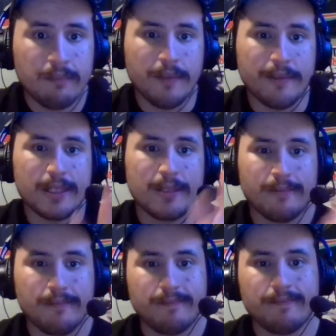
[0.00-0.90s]
What's,
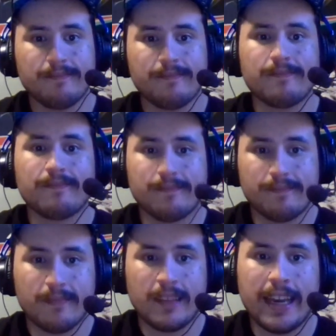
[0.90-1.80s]
oh,
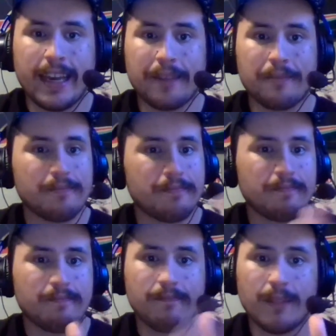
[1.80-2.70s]
I
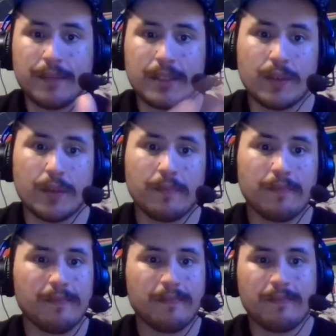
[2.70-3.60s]
love this film.
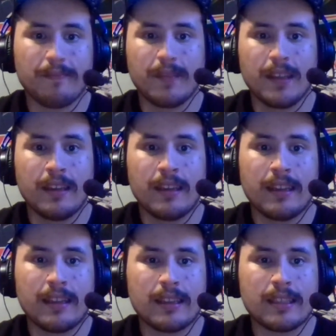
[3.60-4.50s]

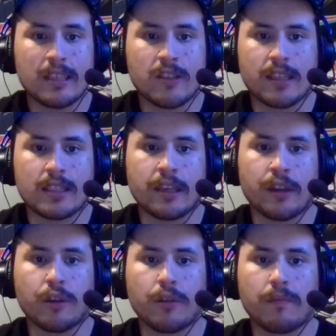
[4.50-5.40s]
Soundtrack is
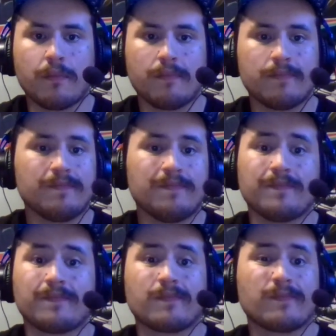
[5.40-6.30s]
killer.
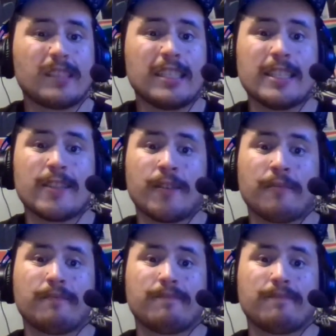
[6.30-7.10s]
Easy.